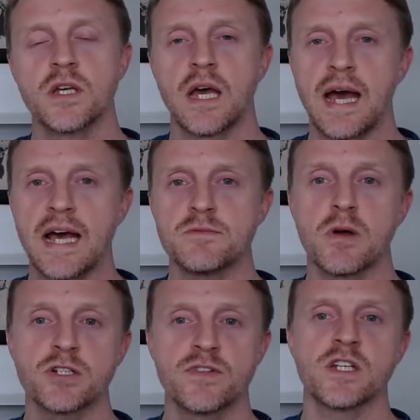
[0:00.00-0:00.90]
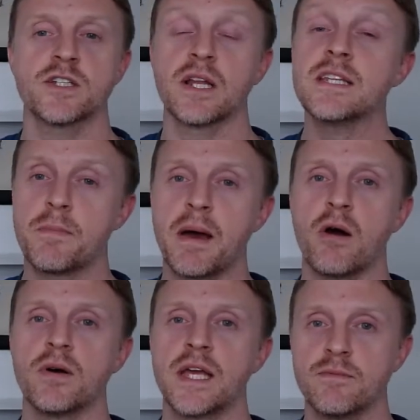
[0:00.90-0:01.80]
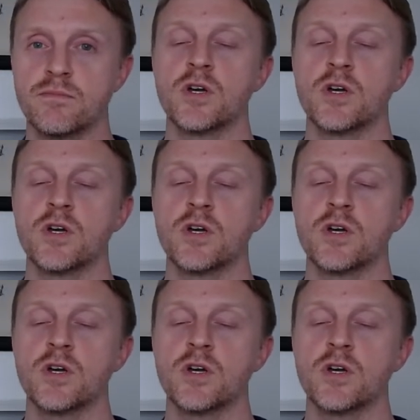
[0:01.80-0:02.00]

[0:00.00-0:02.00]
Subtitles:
as much of this article is about him